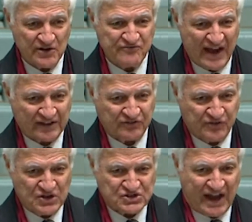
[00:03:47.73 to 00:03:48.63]
In fact, the
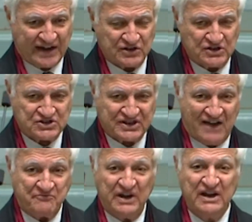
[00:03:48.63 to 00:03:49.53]
first act of this
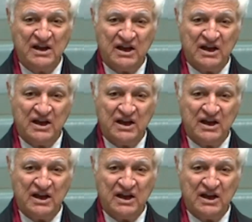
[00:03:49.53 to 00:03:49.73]
government